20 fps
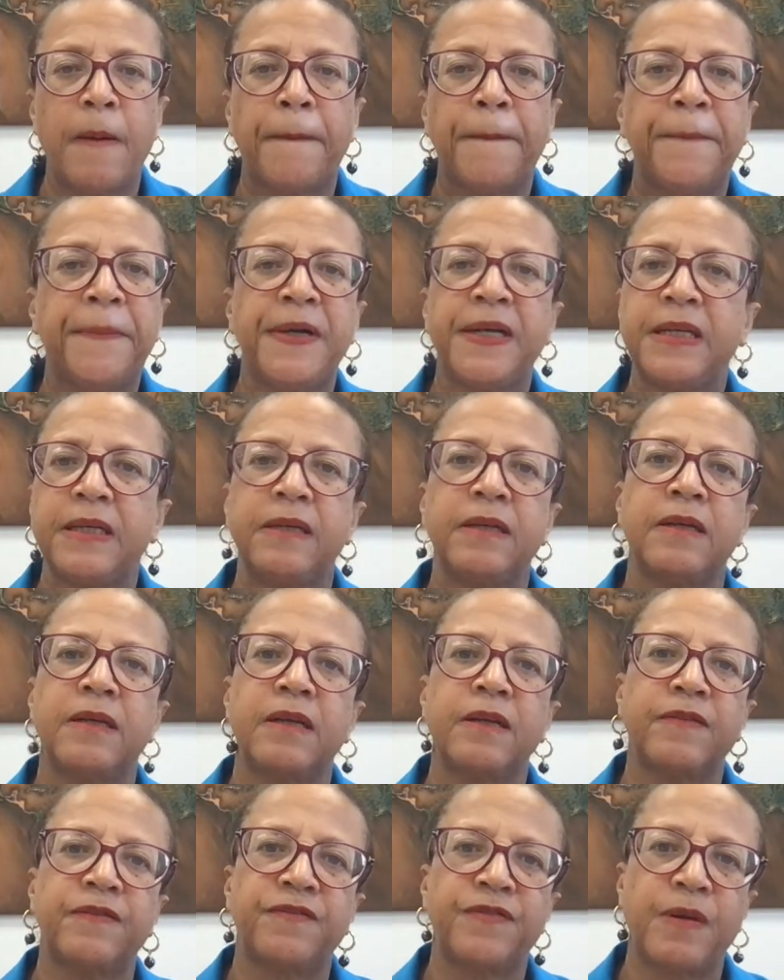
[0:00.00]
But
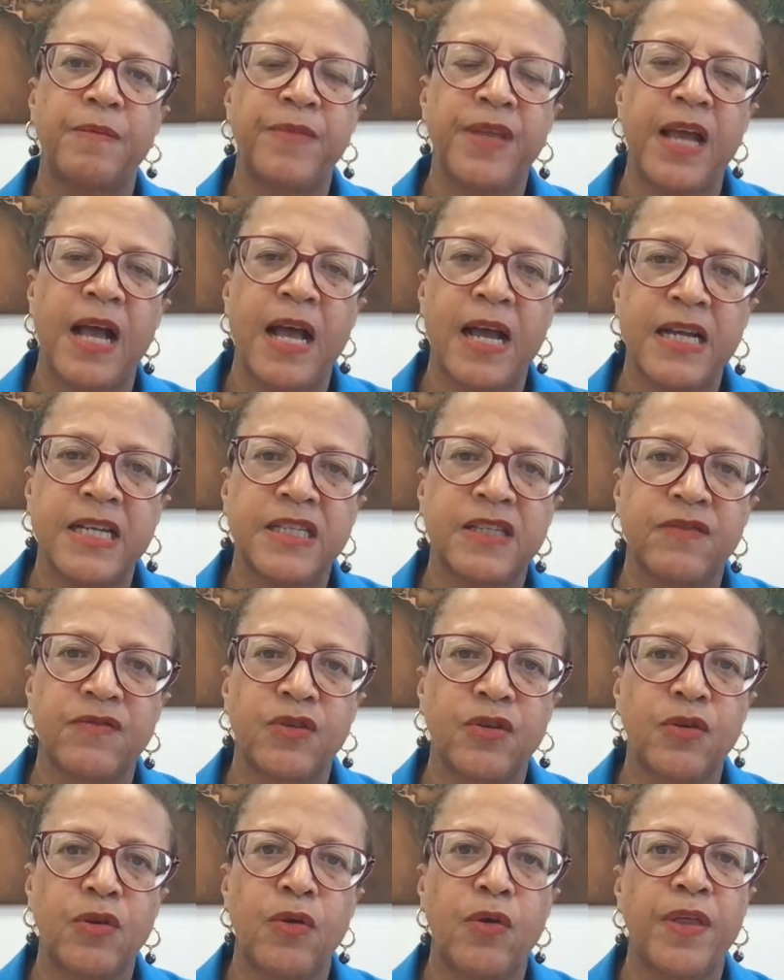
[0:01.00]
from the eyes of
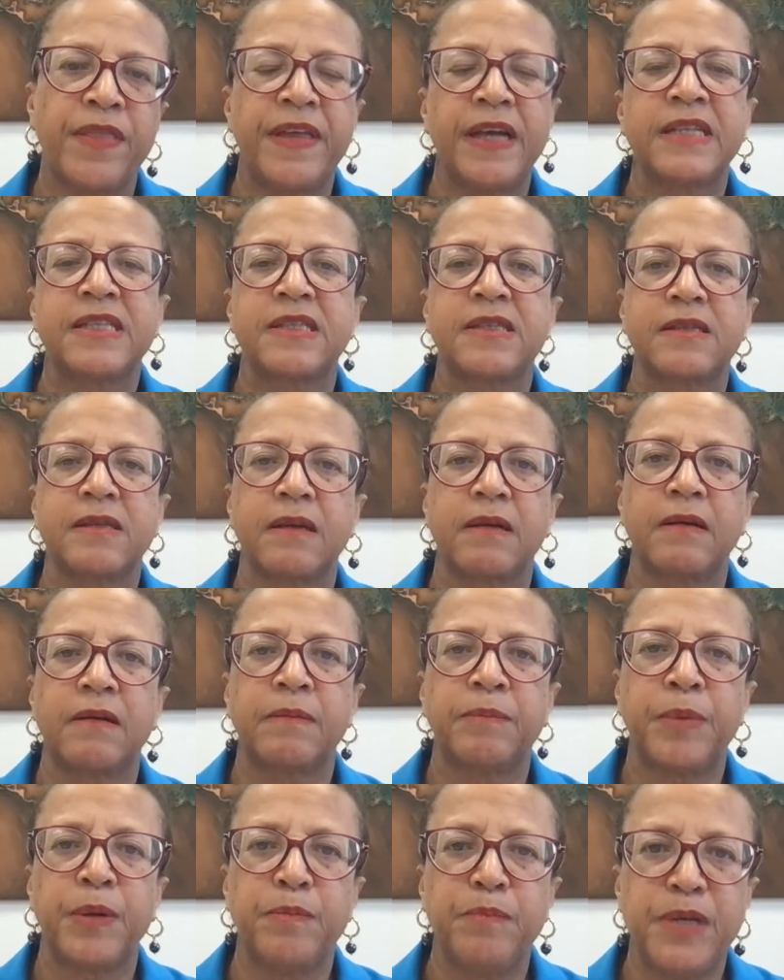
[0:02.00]
the law, that's a
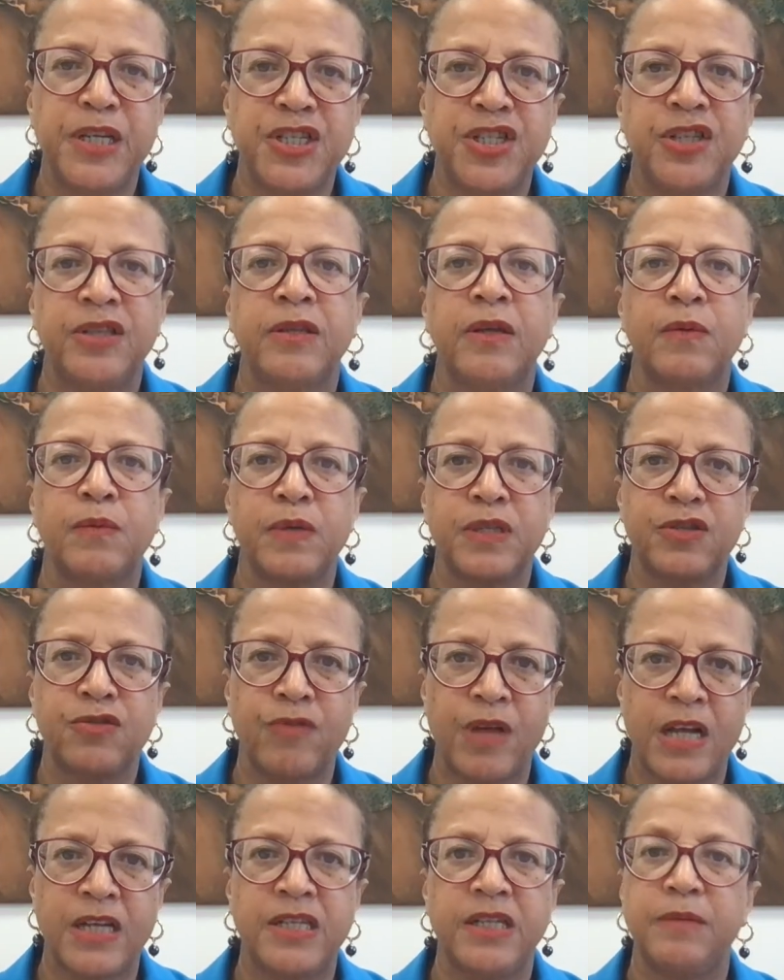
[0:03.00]
permission that was
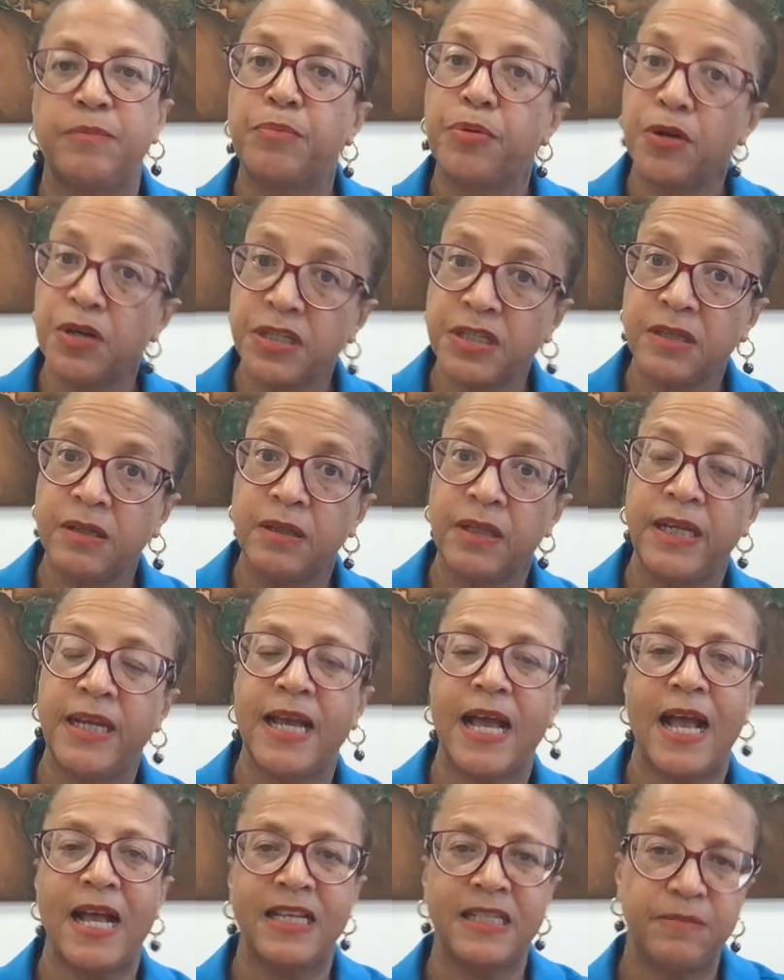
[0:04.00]
granted
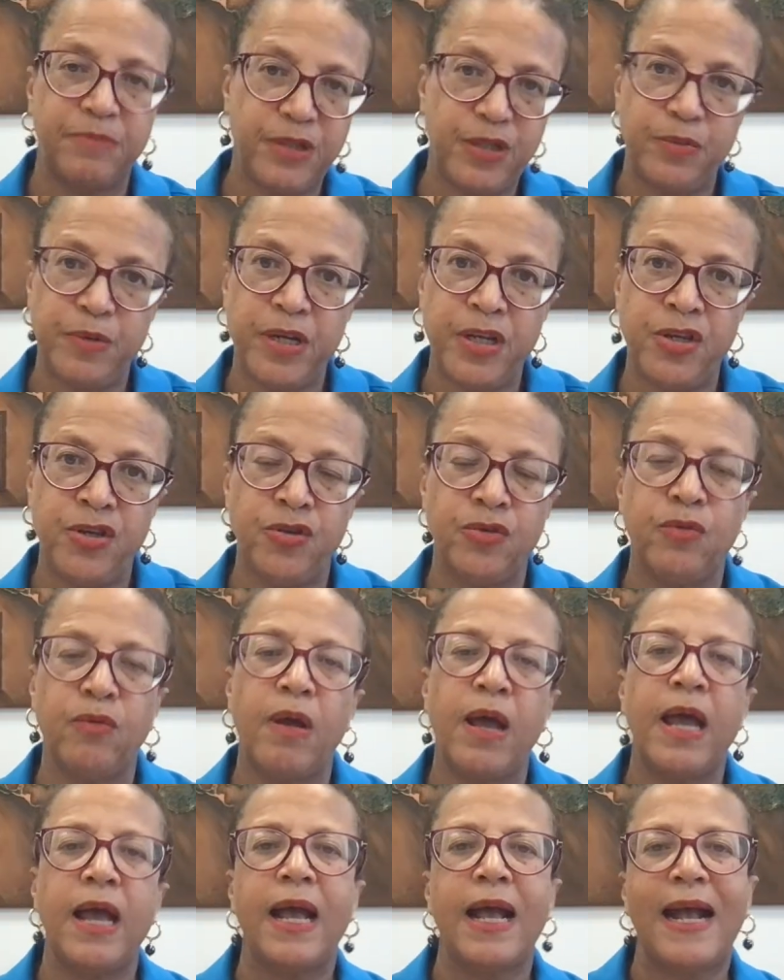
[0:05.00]
personally as between you
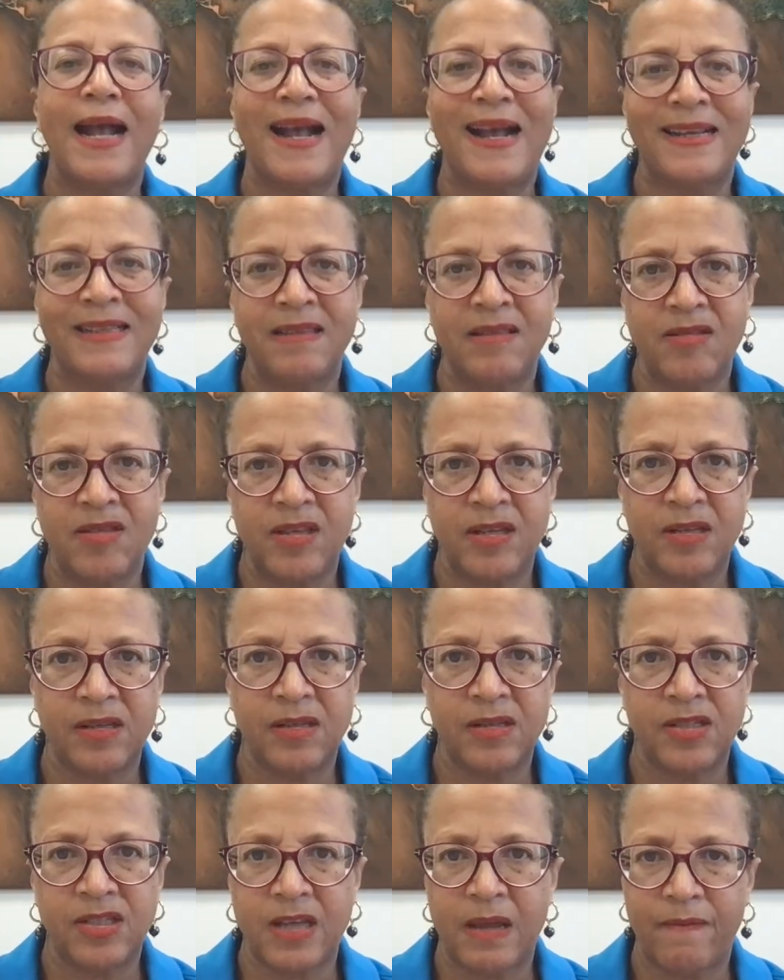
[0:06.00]
and
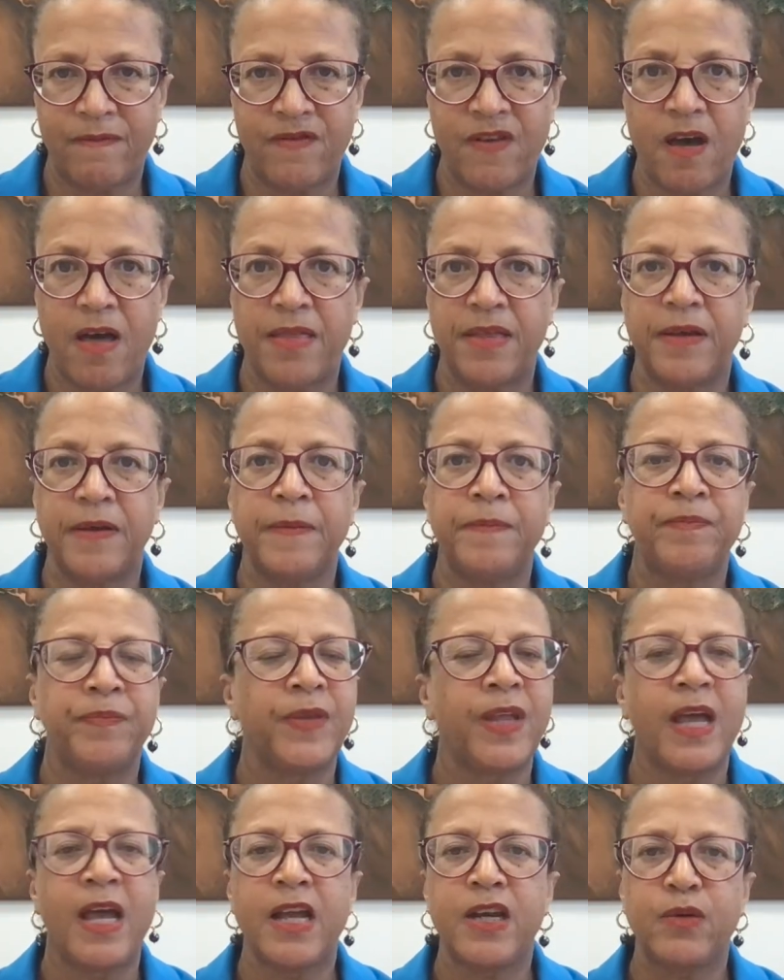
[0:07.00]
the stepfather,
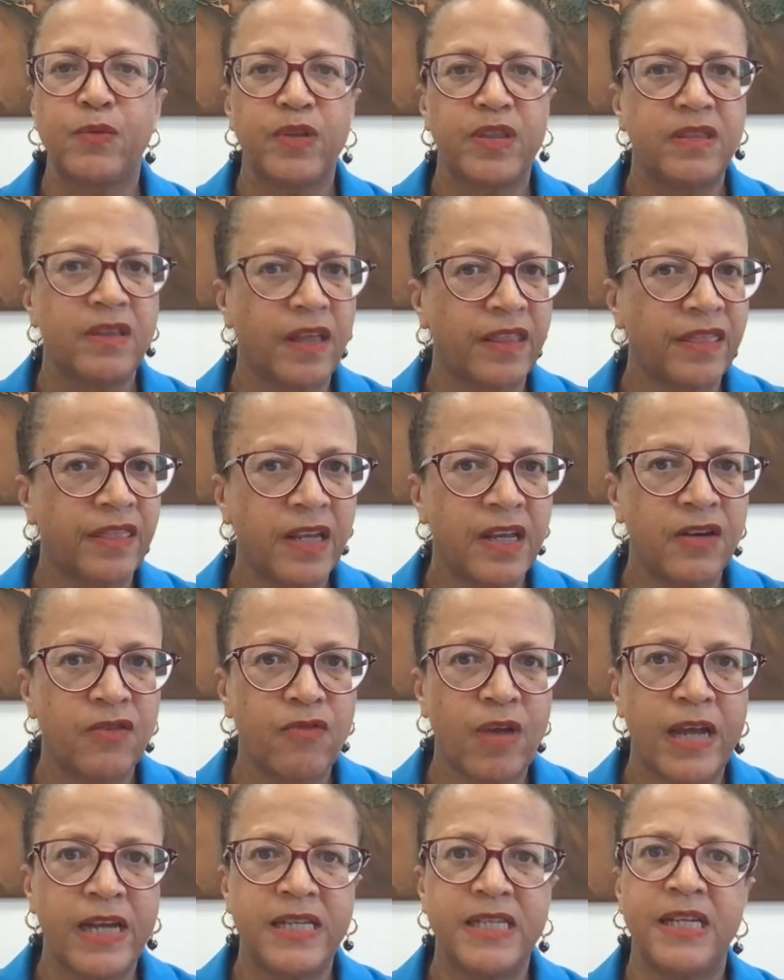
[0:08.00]
and with nothing in
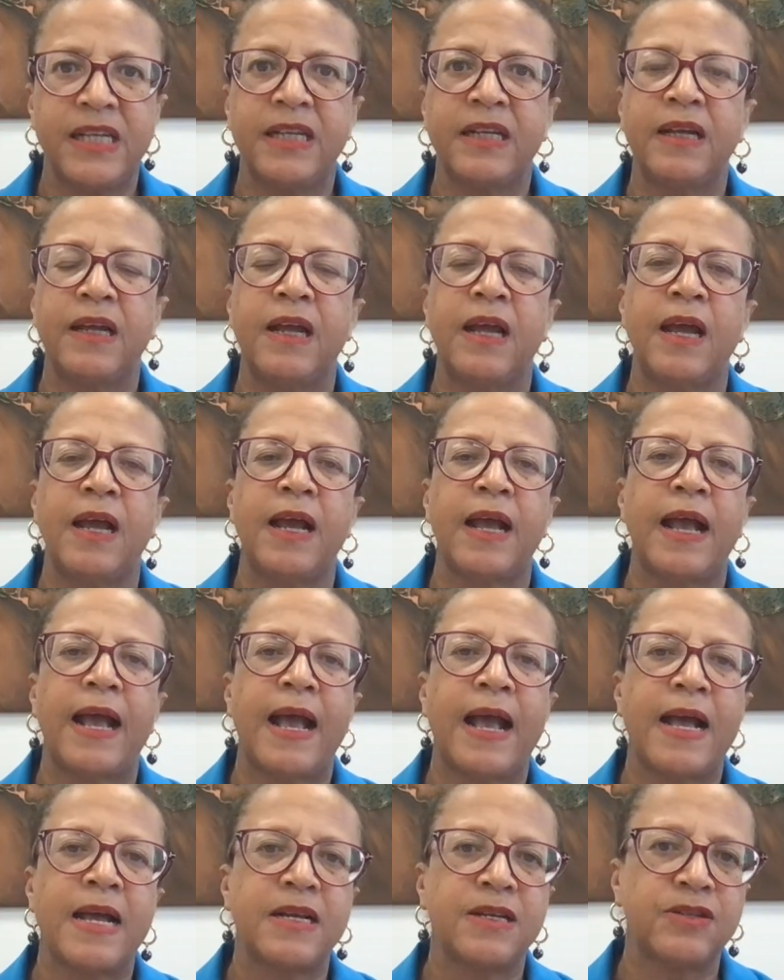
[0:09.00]
writing
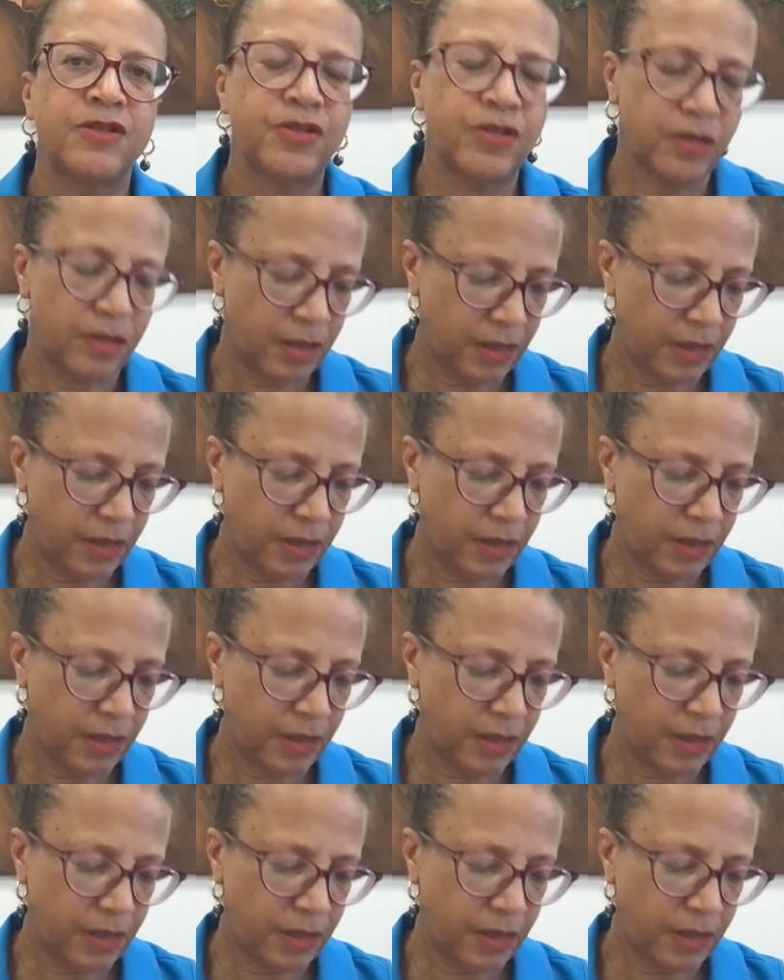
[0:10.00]
and